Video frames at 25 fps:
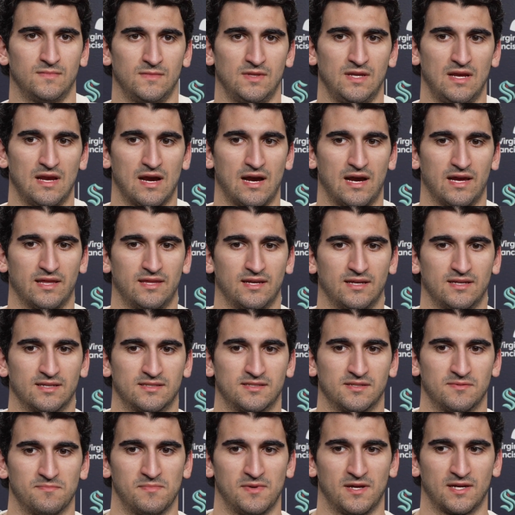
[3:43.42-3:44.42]
Yeah, I think
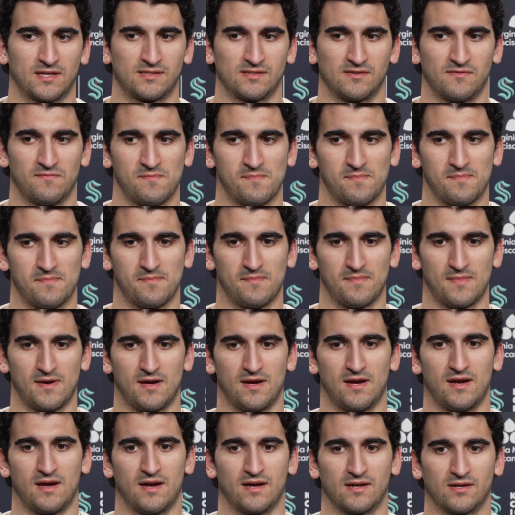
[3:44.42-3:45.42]
it's a mix of
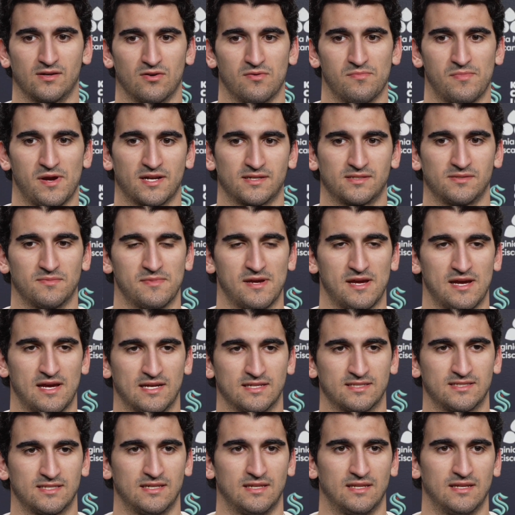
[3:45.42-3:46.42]
going back to
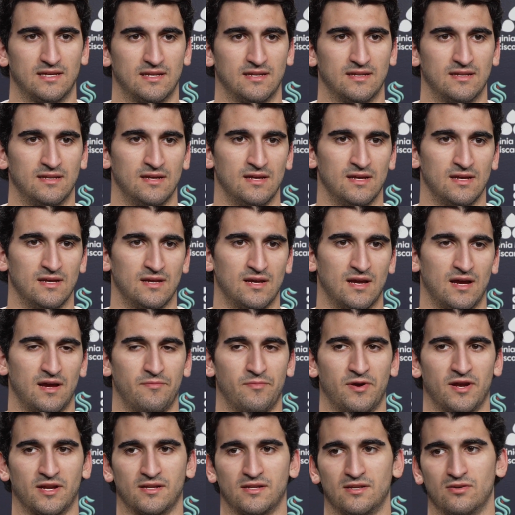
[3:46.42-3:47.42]
Mass, and then I
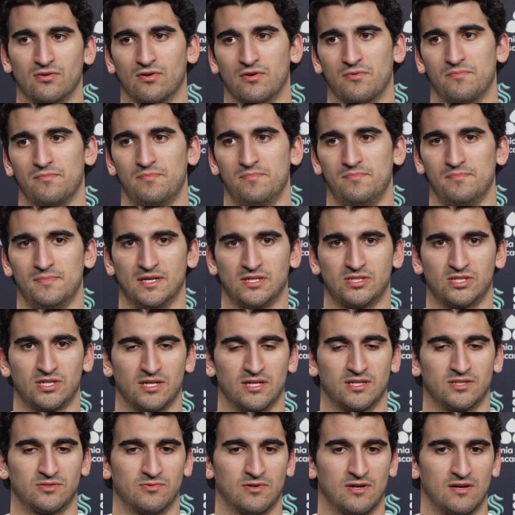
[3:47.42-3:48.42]
might go to
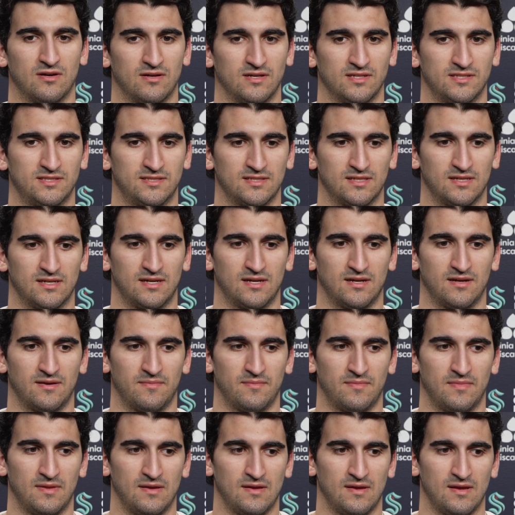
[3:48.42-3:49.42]
Michigan as well. It's
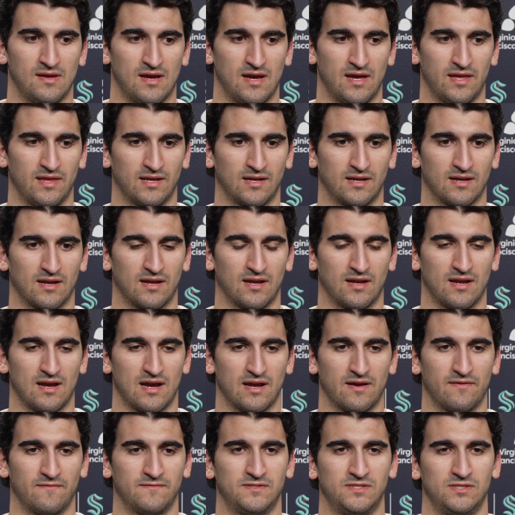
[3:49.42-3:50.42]
I think I
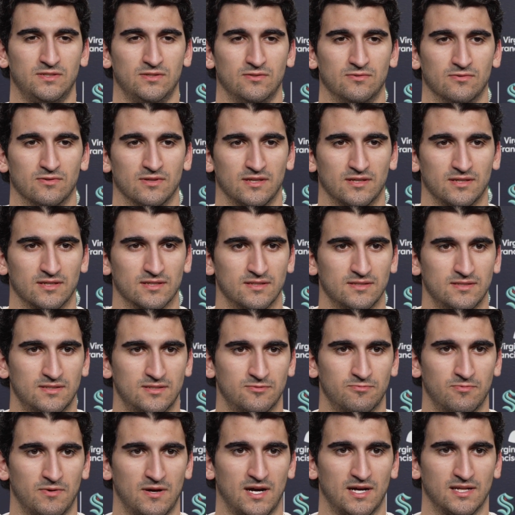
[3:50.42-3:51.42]
have two really good
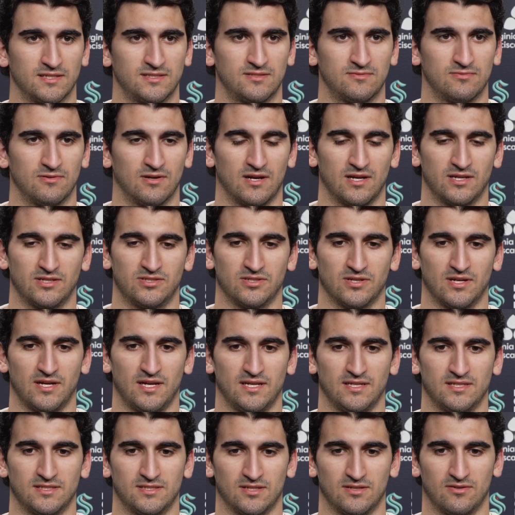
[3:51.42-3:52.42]
spots where I
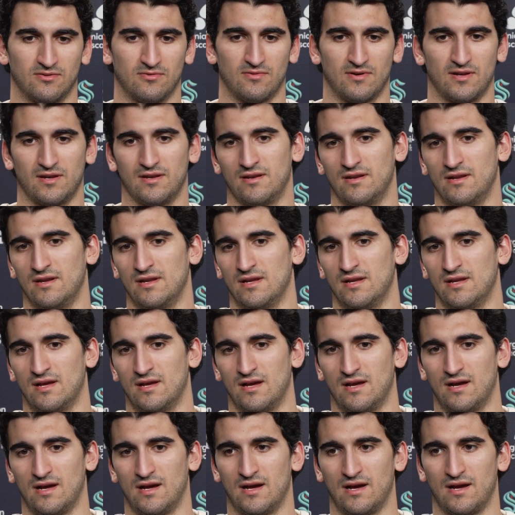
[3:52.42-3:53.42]
train. So one
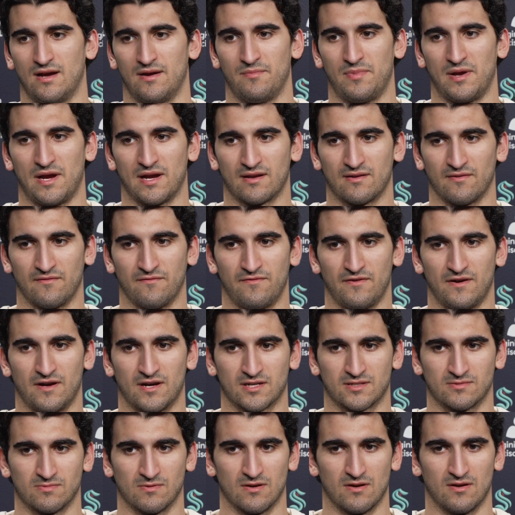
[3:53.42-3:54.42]
back in
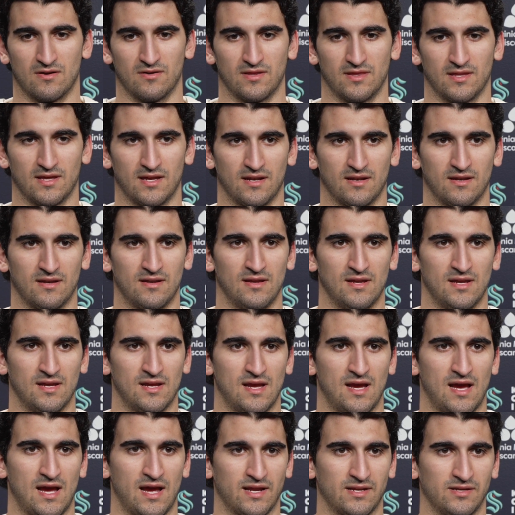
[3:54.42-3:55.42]
Foxborough, and then
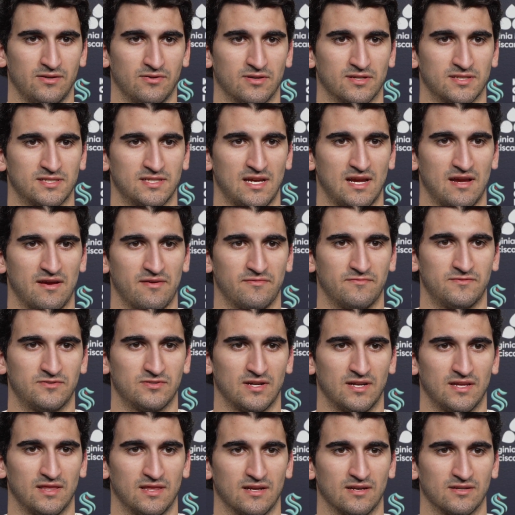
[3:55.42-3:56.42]
at USA I've
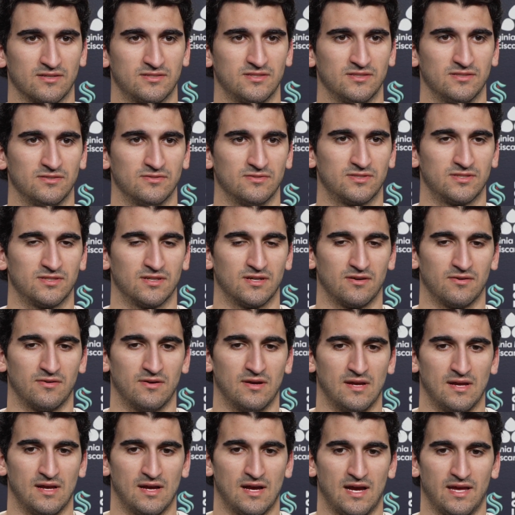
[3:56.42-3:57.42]
trained there too. So
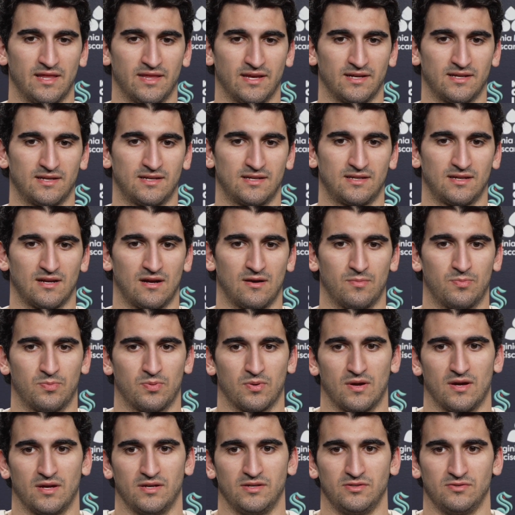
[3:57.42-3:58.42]
I think I'll
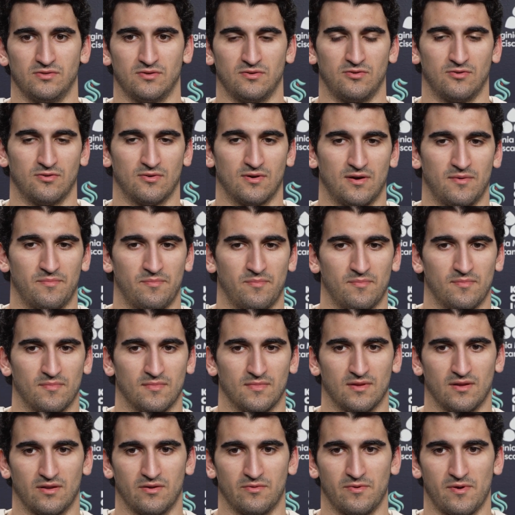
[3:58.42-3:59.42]
probably do a
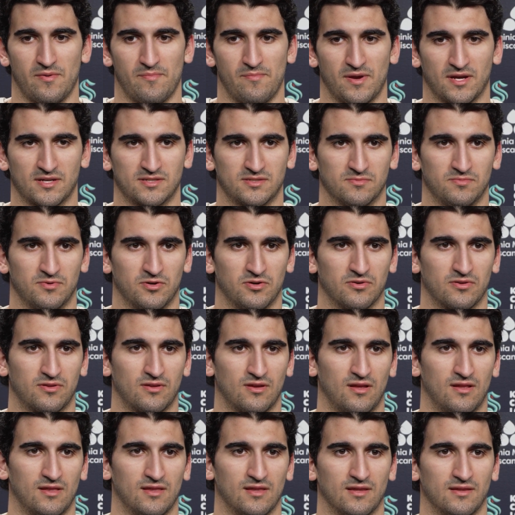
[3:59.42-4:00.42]
little bit mix of both
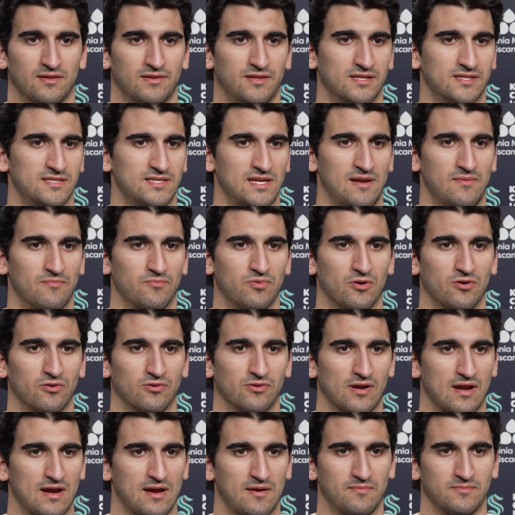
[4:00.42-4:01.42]
on the same
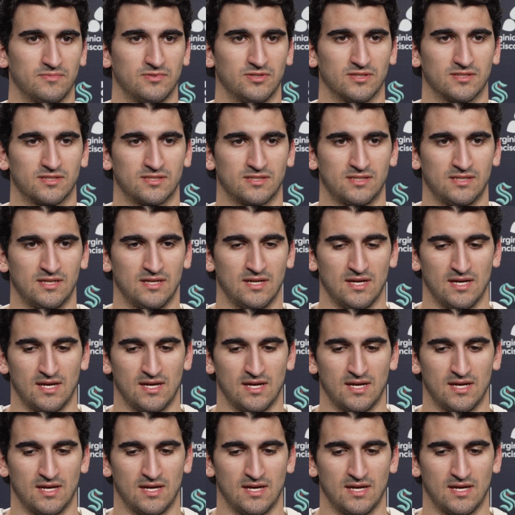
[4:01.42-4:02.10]
program. Just